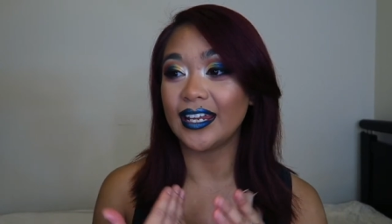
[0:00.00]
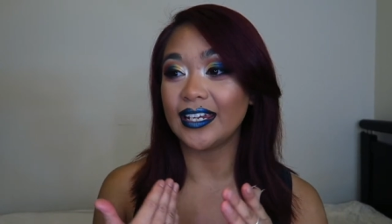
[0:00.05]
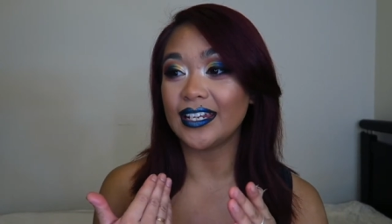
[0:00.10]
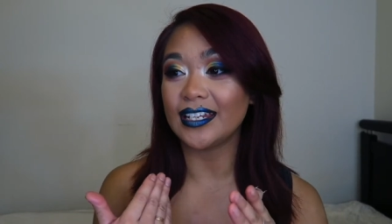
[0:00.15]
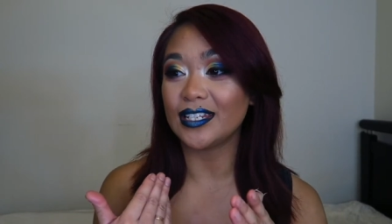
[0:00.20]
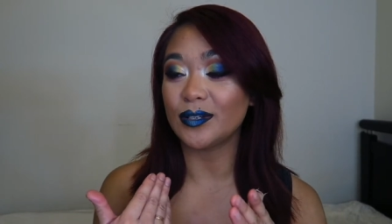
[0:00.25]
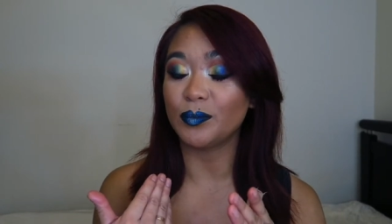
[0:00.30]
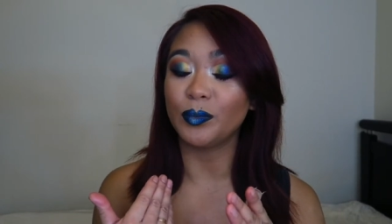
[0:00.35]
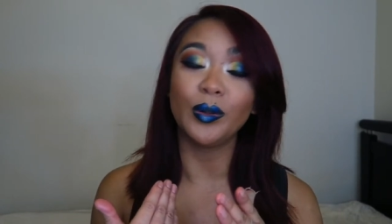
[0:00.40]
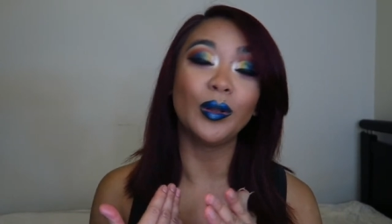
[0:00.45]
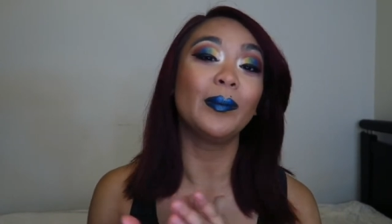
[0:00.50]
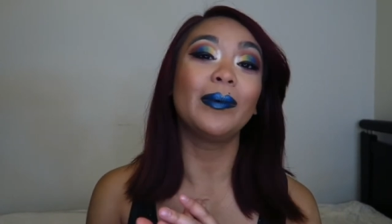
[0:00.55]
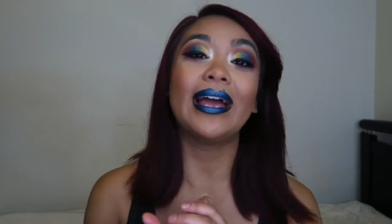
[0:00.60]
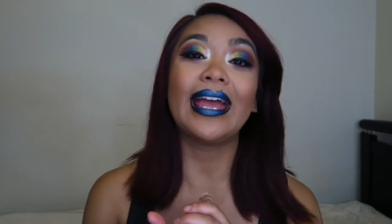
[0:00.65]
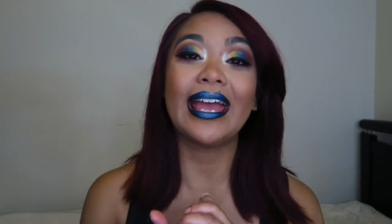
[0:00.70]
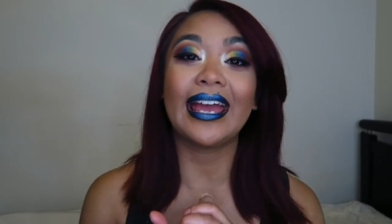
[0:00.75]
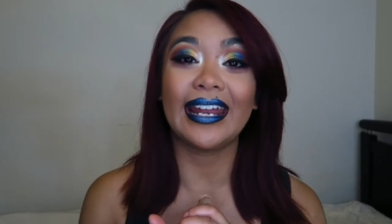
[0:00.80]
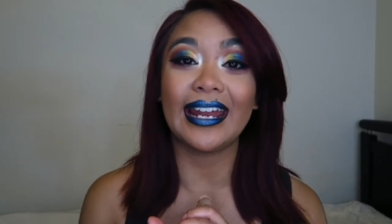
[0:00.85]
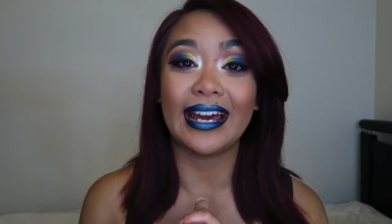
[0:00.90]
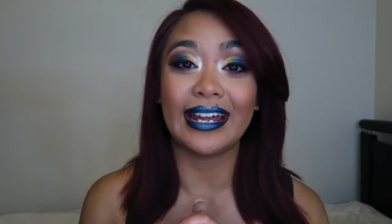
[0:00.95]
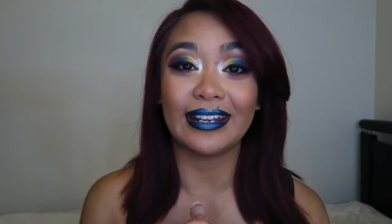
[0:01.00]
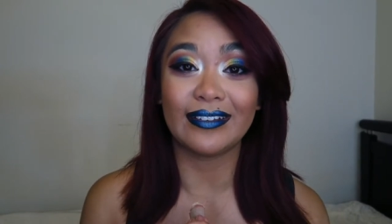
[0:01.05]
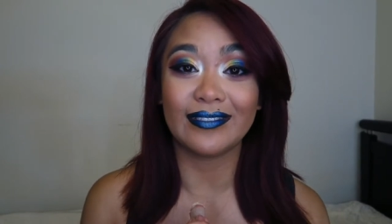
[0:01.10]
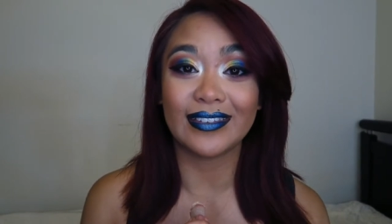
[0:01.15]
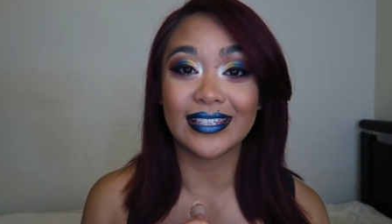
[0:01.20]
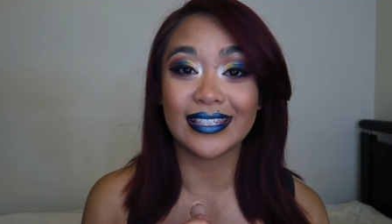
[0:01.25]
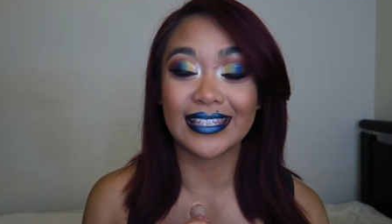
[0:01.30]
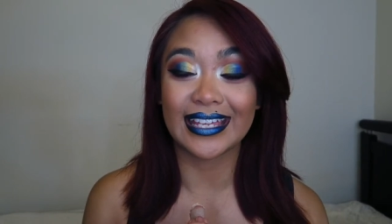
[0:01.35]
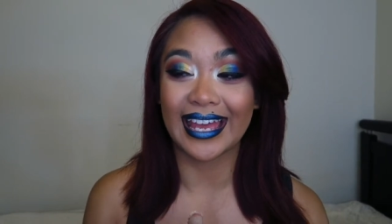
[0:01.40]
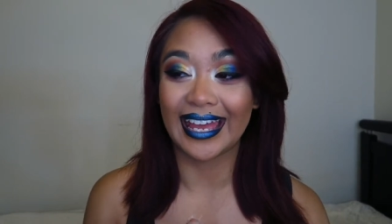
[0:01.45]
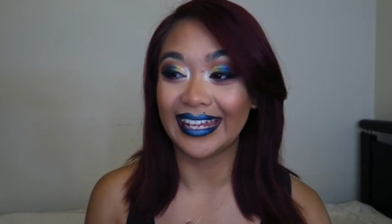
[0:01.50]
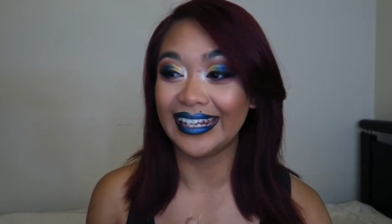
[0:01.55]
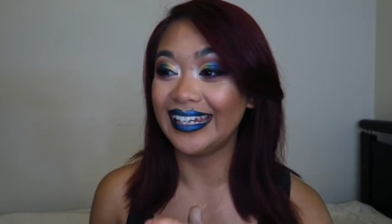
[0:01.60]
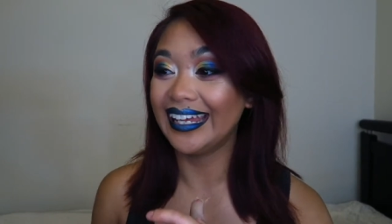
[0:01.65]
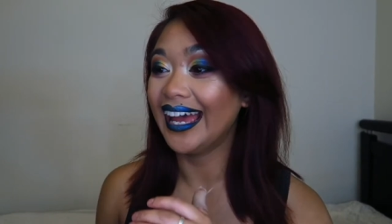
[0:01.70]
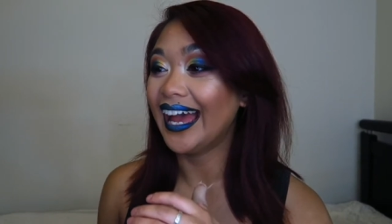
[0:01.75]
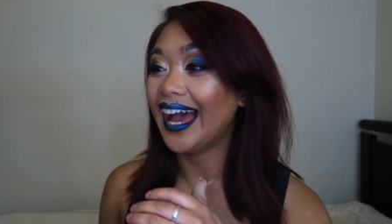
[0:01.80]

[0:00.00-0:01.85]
I need to pull my head out of the sand.